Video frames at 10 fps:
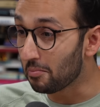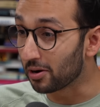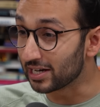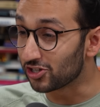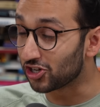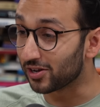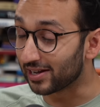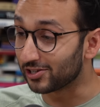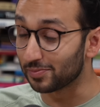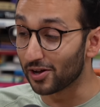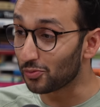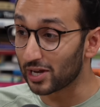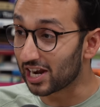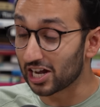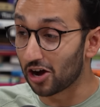But there, each year, each month we
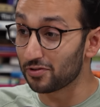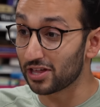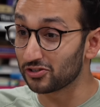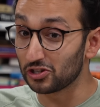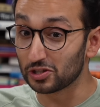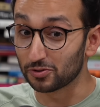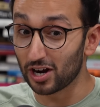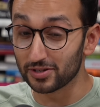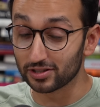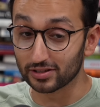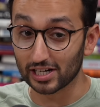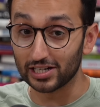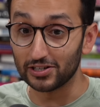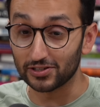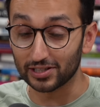get like one hundred thousand new subscribers, so it's clearly
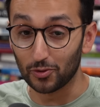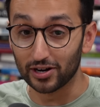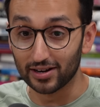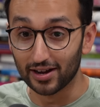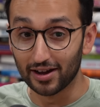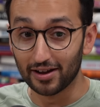new to someone.